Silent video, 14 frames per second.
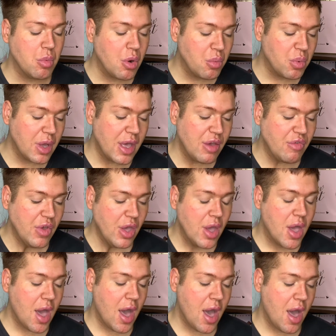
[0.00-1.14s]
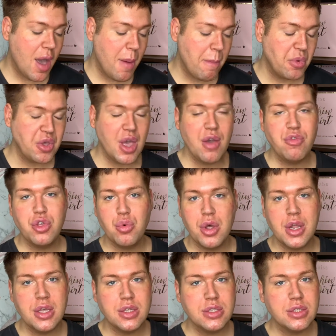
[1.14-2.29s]
up with. But yeah, if you
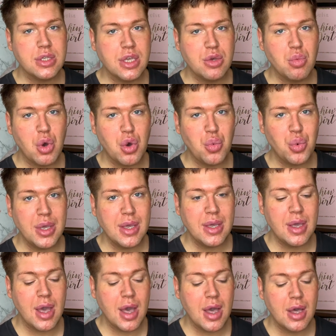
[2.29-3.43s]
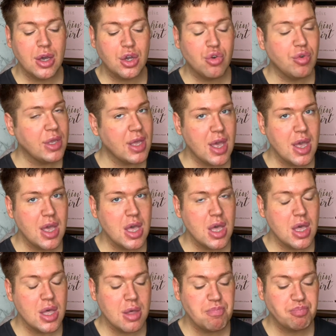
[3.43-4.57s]
wanna see what we create,
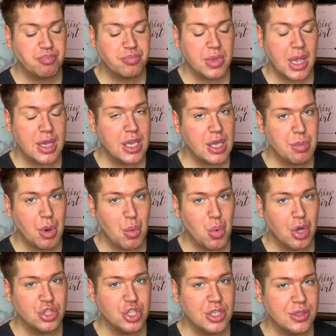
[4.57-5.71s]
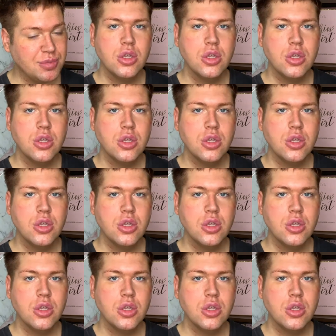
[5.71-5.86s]
keep on watching.